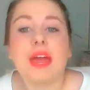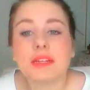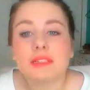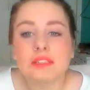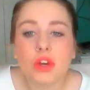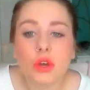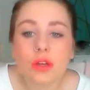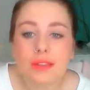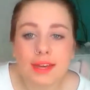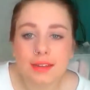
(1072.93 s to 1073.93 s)
And
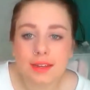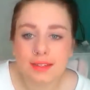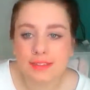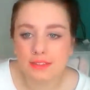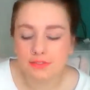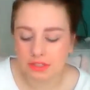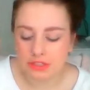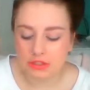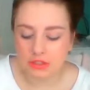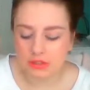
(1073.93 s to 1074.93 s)
so that is the
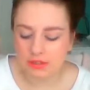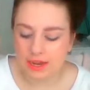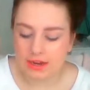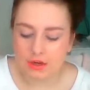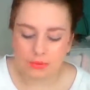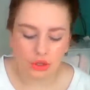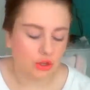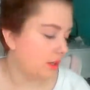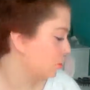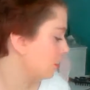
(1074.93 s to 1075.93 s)
finished look. I hope
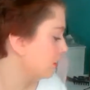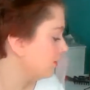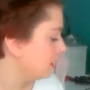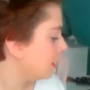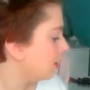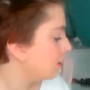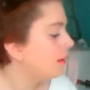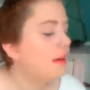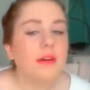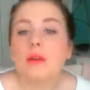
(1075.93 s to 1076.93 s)
you enjoyed the video.
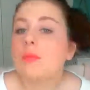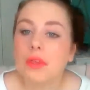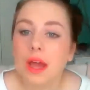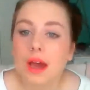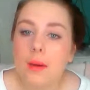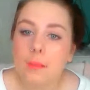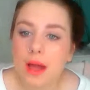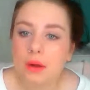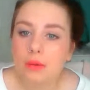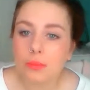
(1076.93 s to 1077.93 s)

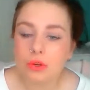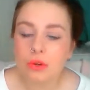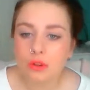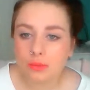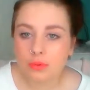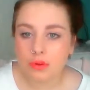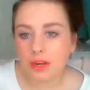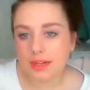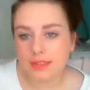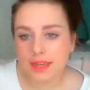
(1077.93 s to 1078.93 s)
I will put all the
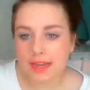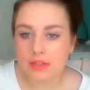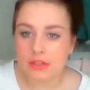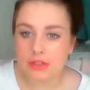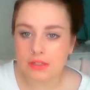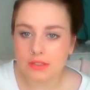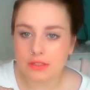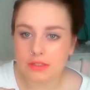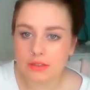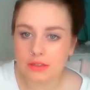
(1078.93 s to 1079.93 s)
products I used
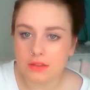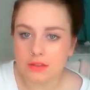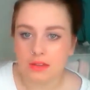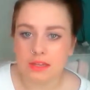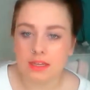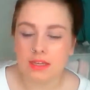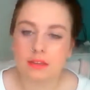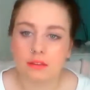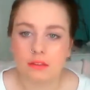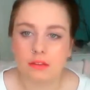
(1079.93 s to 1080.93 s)
in
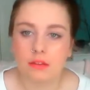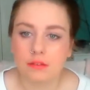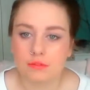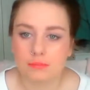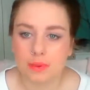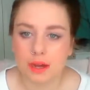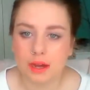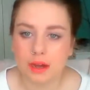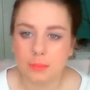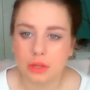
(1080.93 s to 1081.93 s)
the
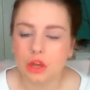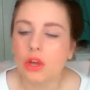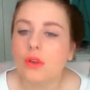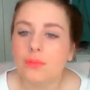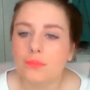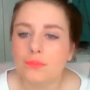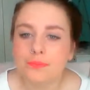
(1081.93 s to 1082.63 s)
bar below,